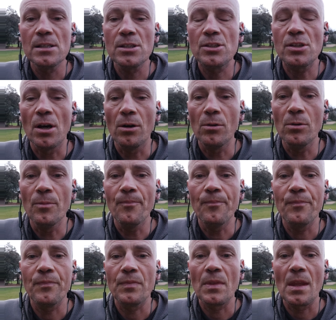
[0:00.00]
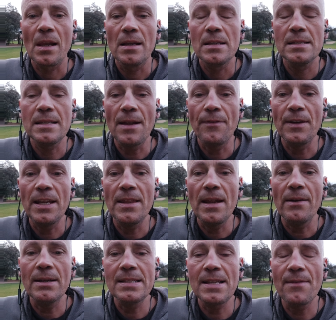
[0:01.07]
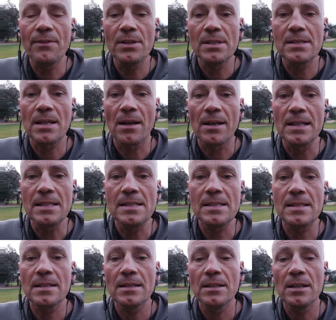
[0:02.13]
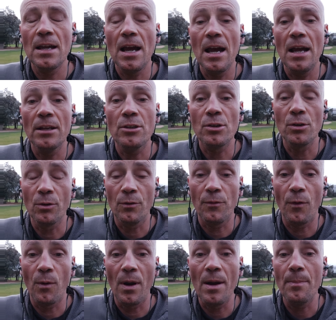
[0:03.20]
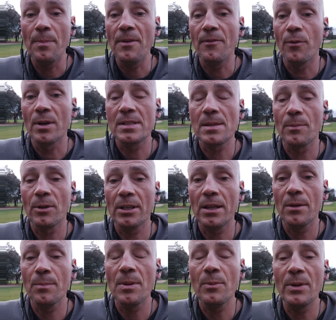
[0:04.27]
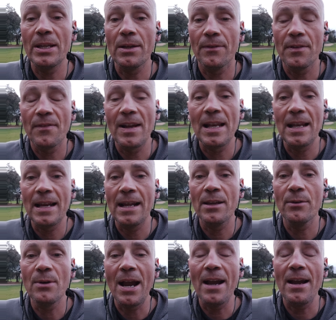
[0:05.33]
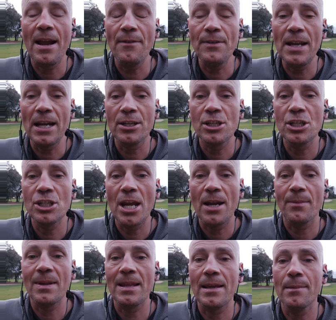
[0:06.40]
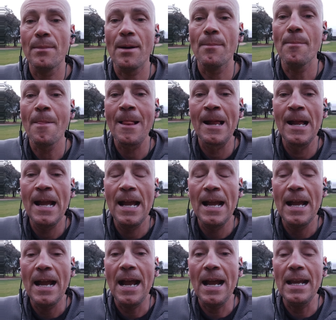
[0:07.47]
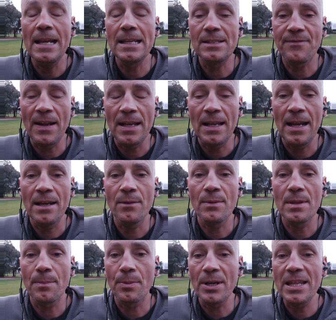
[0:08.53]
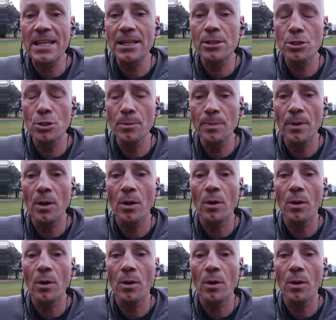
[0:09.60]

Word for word: So Stephanie, there are several signs to look for before someone can be weaned off the ventilator. You haven't actually shared whether your mum is ventilated with a breathing tube